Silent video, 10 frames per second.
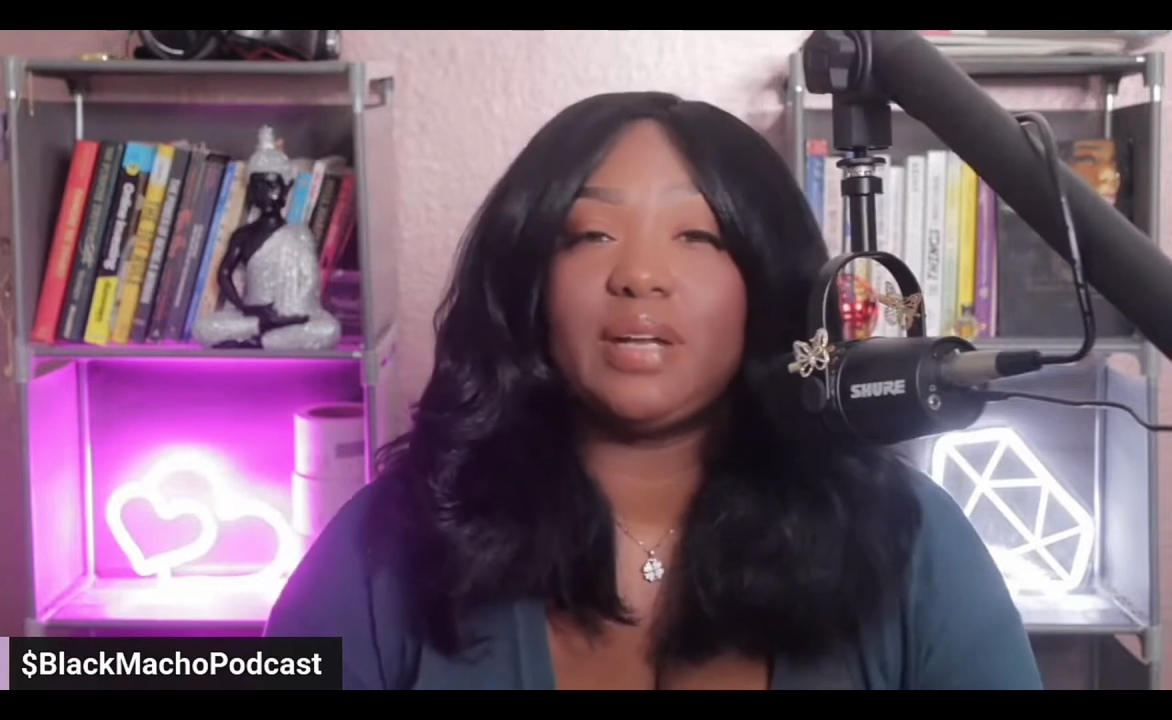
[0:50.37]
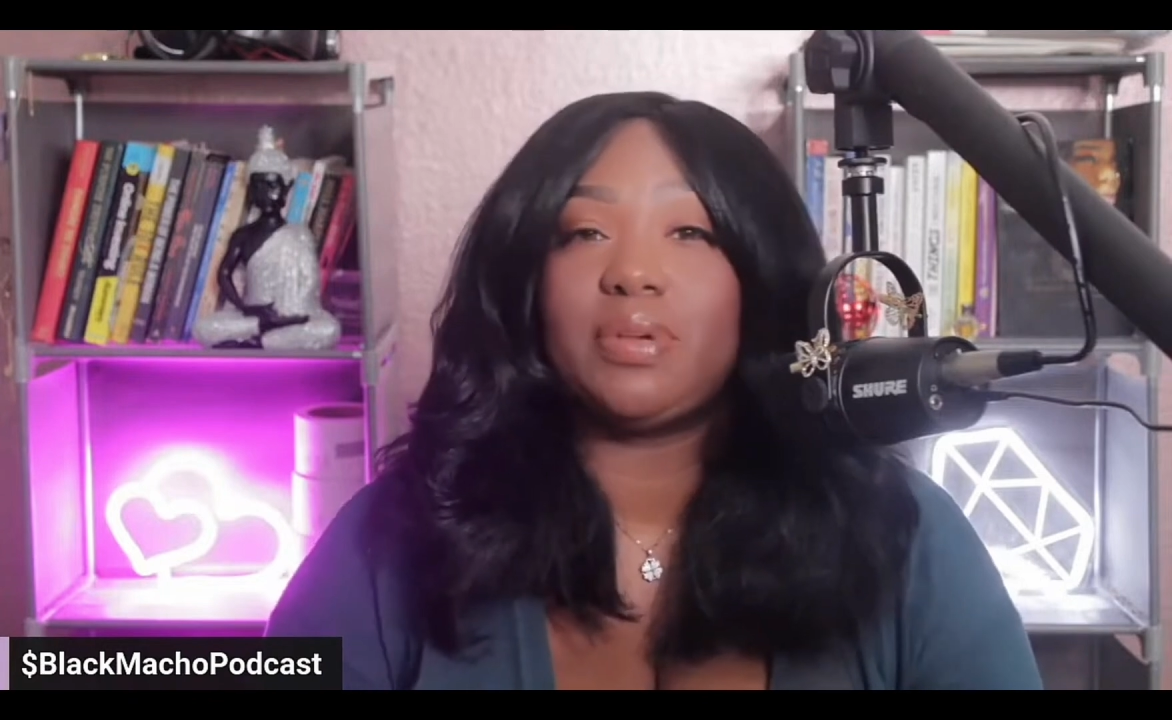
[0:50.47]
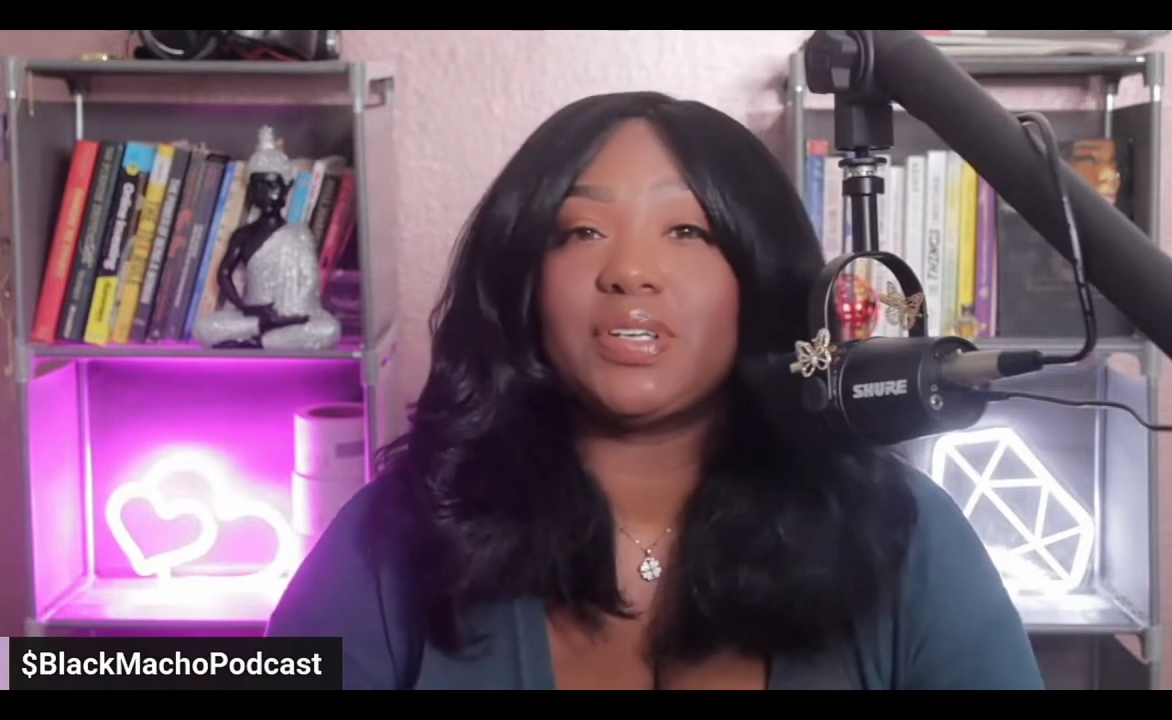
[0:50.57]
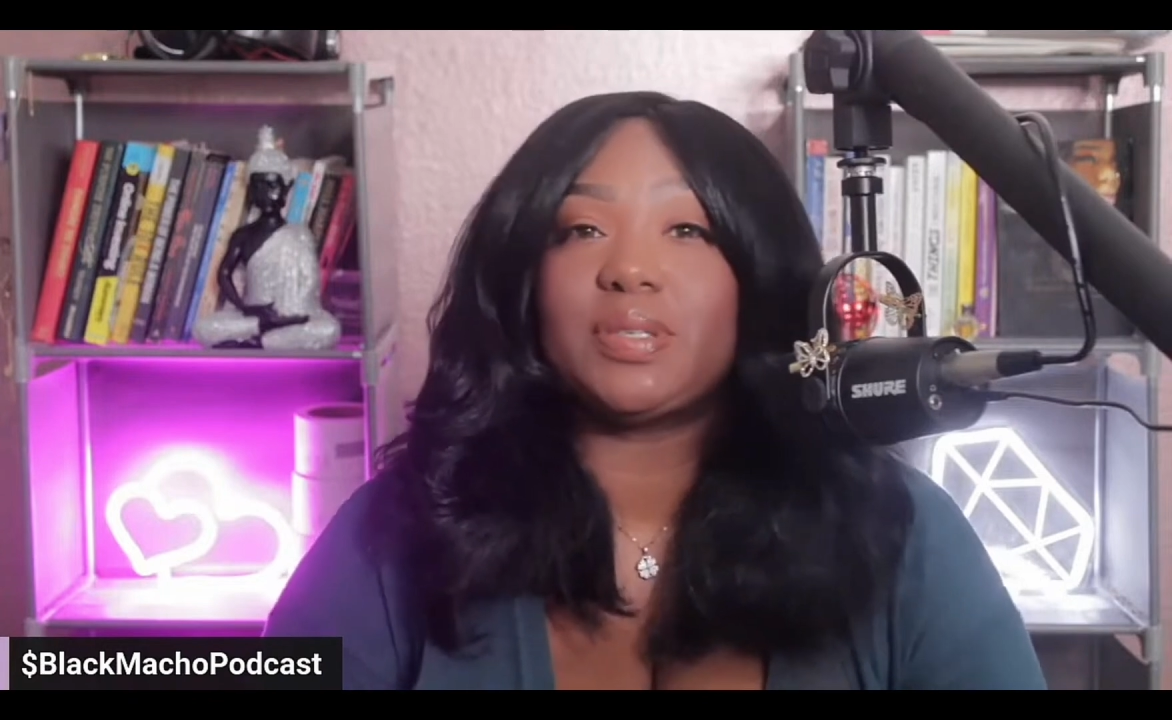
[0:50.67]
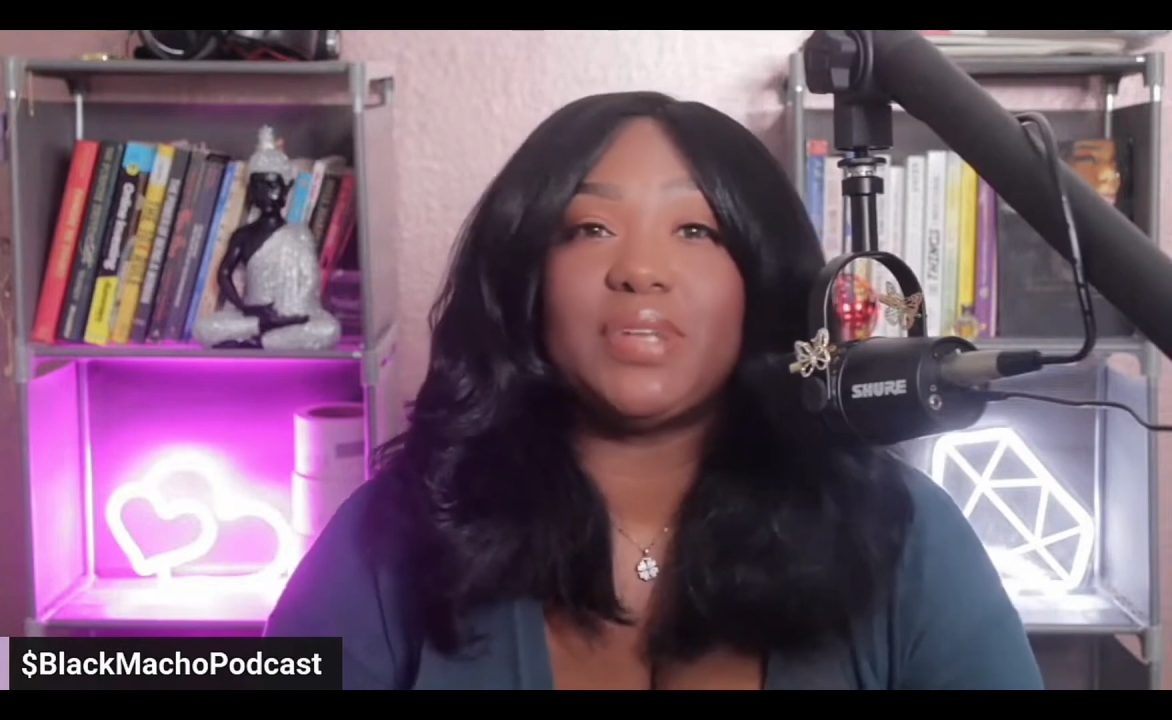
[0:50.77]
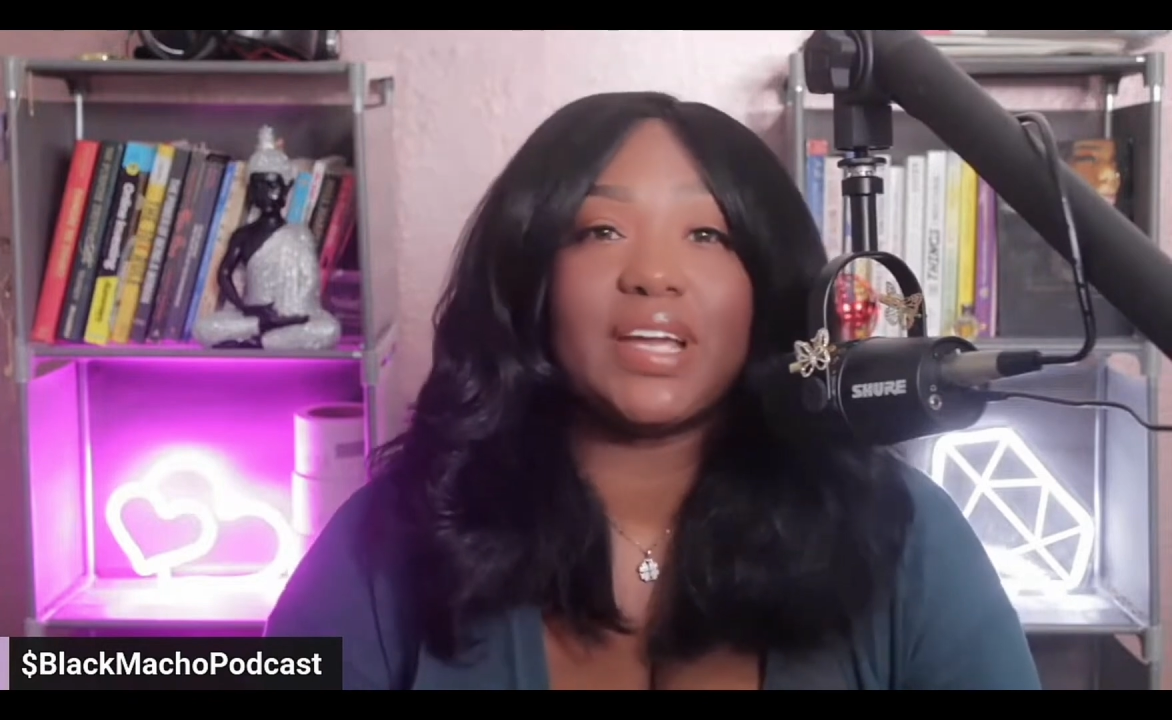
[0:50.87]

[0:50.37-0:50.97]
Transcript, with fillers: about some